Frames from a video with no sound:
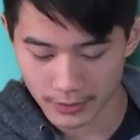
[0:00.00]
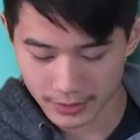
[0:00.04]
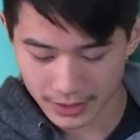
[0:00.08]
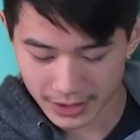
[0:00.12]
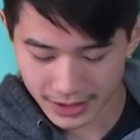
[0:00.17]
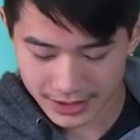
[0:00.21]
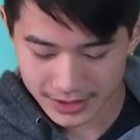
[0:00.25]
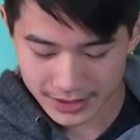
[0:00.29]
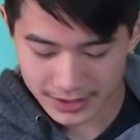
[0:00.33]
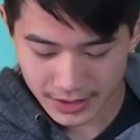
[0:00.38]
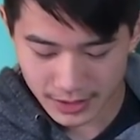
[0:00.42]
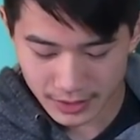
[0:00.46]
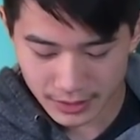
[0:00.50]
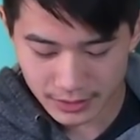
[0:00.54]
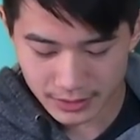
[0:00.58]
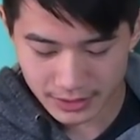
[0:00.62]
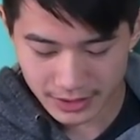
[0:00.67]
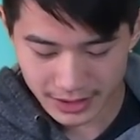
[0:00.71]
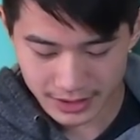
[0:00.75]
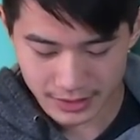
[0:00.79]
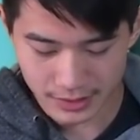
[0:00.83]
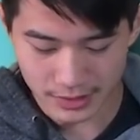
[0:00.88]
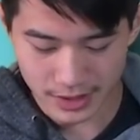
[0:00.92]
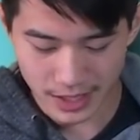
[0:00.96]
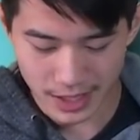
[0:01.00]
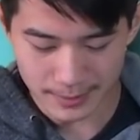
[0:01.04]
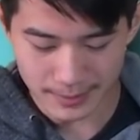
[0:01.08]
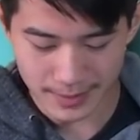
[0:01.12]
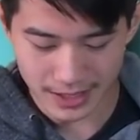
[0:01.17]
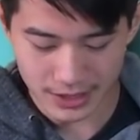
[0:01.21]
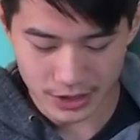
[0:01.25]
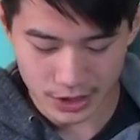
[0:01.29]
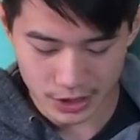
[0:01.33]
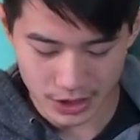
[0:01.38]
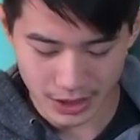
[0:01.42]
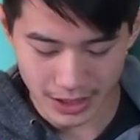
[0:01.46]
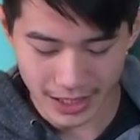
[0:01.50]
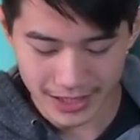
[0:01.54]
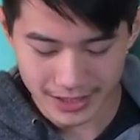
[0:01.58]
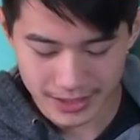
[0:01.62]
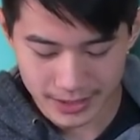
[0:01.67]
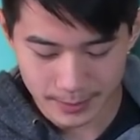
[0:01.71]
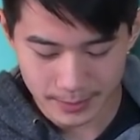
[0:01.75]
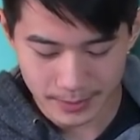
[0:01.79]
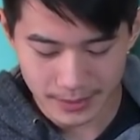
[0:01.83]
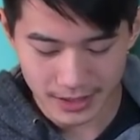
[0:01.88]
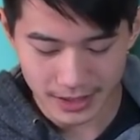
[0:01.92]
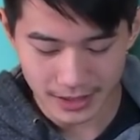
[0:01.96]
In single Elixir time, I like
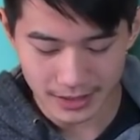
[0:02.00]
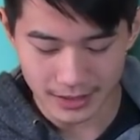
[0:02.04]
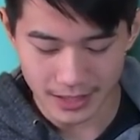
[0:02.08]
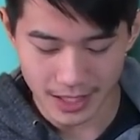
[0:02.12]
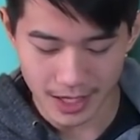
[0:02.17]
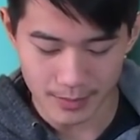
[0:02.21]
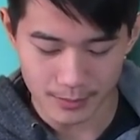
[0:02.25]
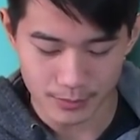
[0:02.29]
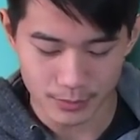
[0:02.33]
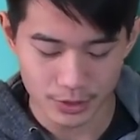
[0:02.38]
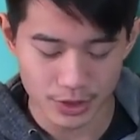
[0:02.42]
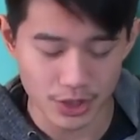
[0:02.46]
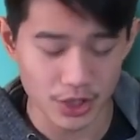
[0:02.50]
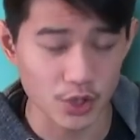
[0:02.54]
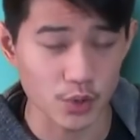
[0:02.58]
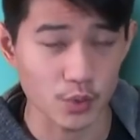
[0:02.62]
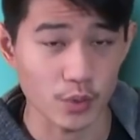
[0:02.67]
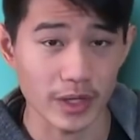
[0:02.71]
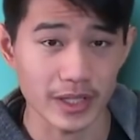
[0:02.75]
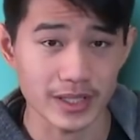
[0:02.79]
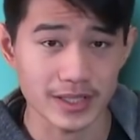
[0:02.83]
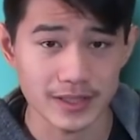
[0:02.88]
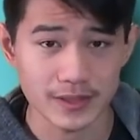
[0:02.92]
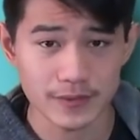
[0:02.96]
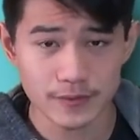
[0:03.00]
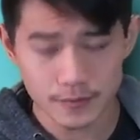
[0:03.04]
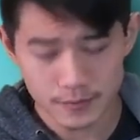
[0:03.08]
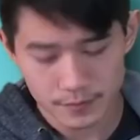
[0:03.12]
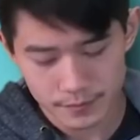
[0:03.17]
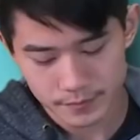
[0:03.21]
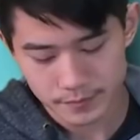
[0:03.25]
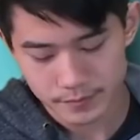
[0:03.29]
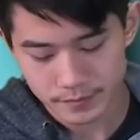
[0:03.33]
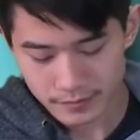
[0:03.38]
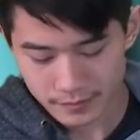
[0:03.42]
to be a lot more aggressive.